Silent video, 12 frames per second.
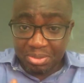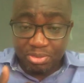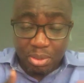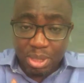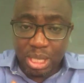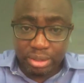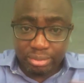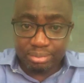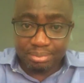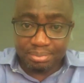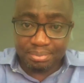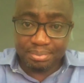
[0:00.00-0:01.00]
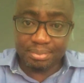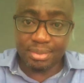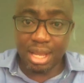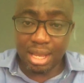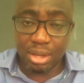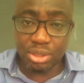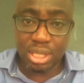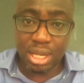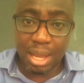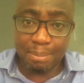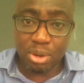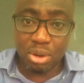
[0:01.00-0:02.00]
For me, I'll
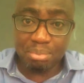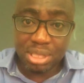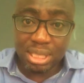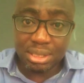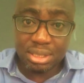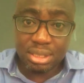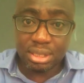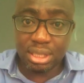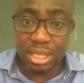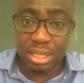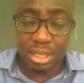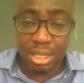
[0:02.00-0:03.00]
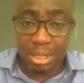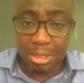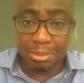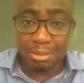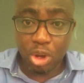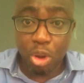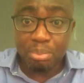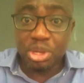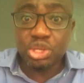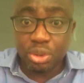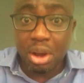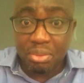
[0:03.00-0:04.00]
say I'm competent in
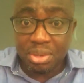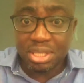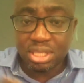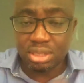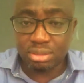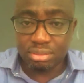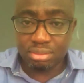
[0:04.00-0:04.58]
operational risk,